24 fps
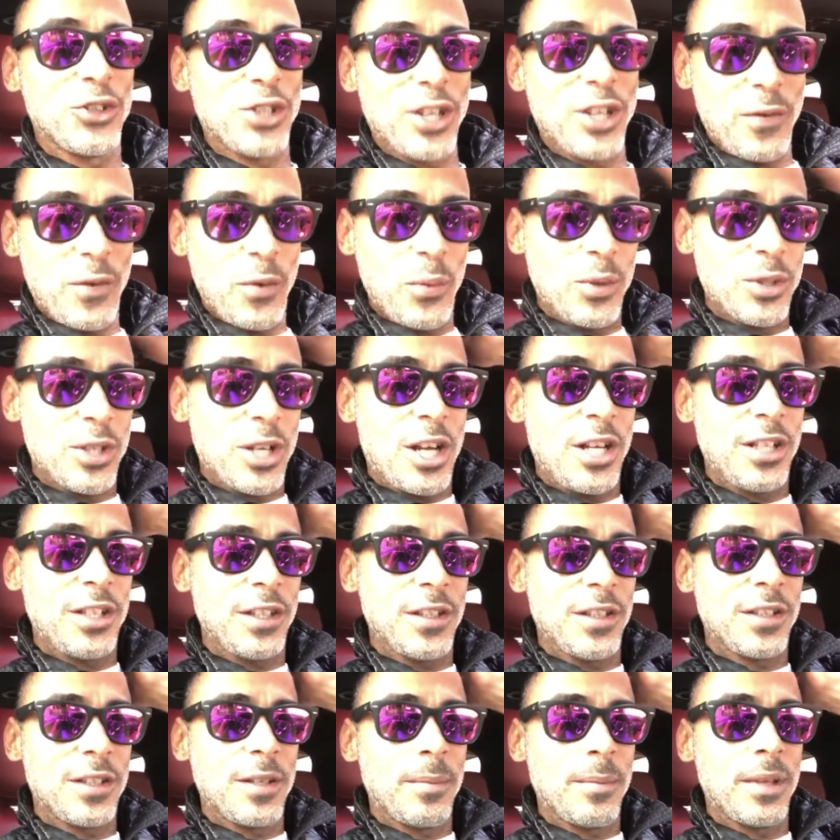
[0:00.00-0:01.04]
Chevy was
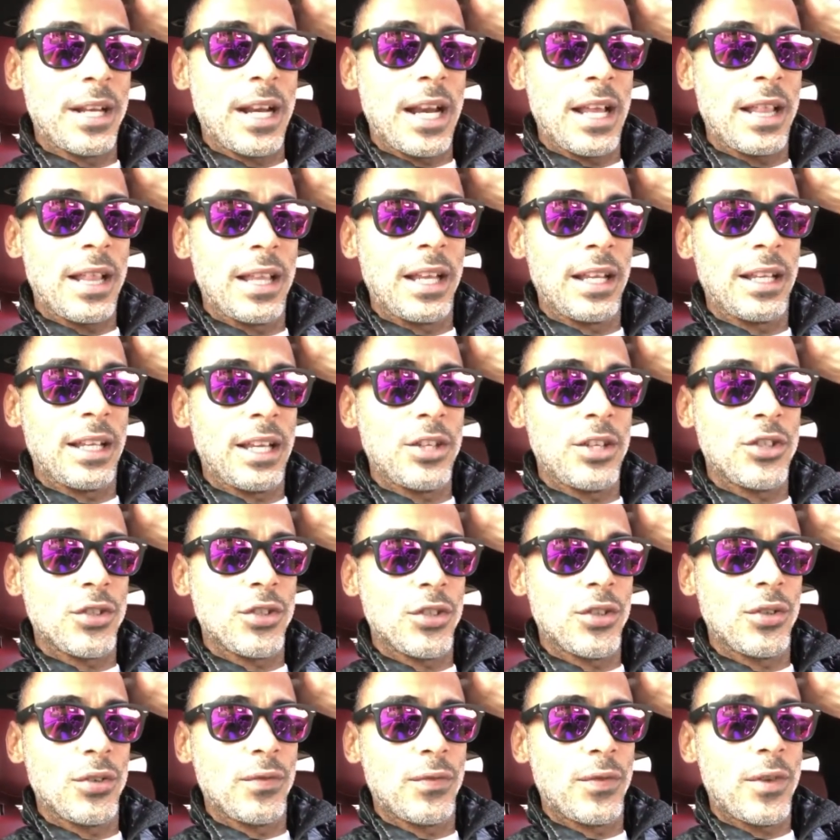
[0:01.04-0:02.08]
onto something. I think they
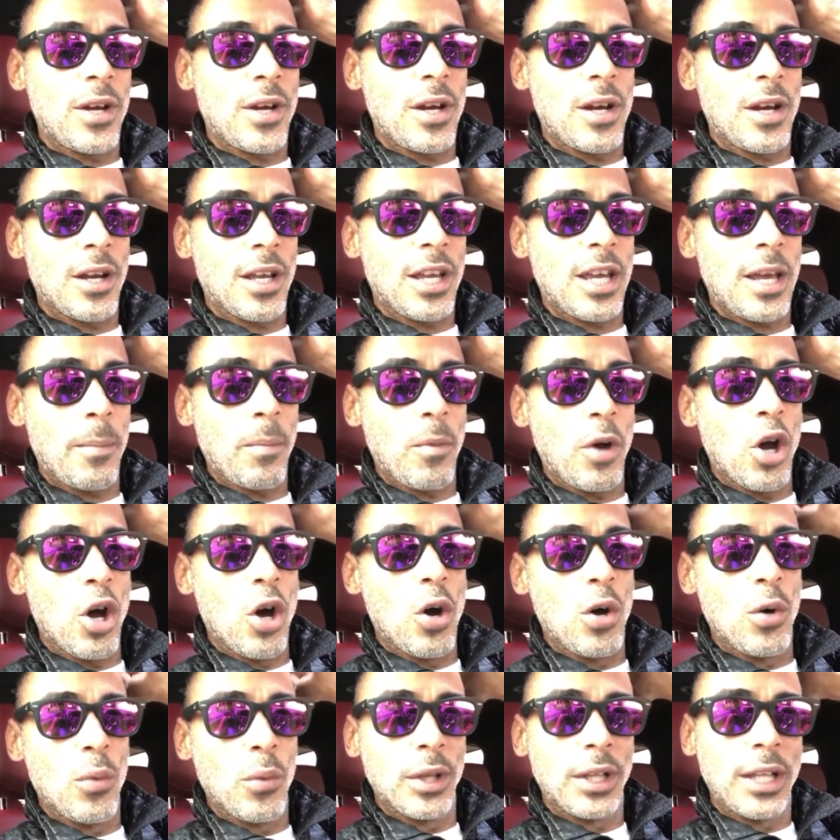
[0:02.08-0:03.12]
should have kept
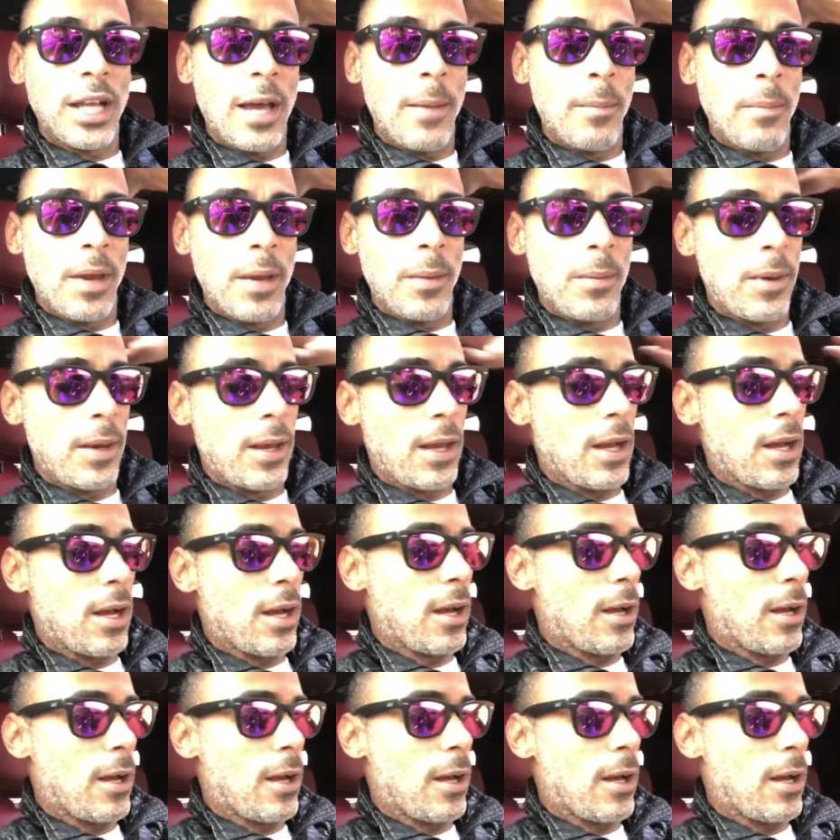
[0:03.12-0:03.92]
going with that. Maybe